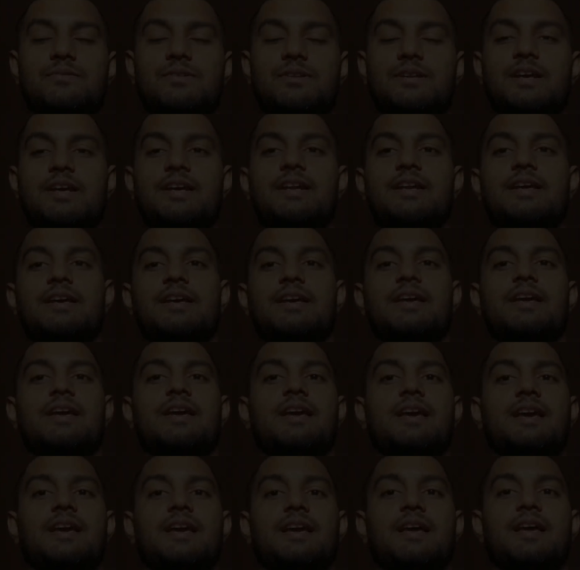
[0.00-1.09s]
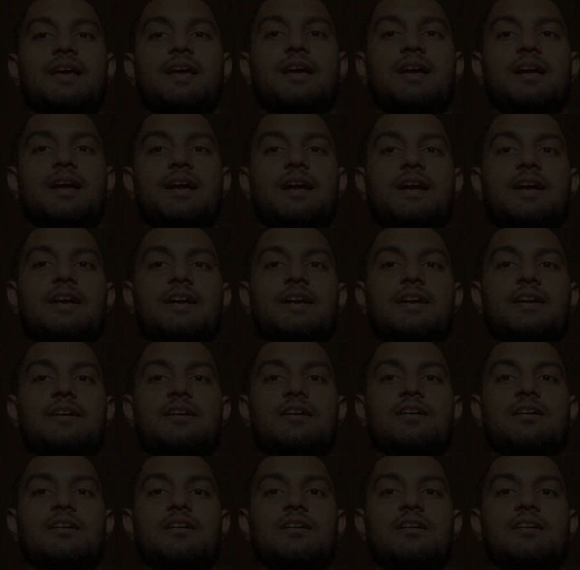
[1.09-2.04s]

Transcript: right? And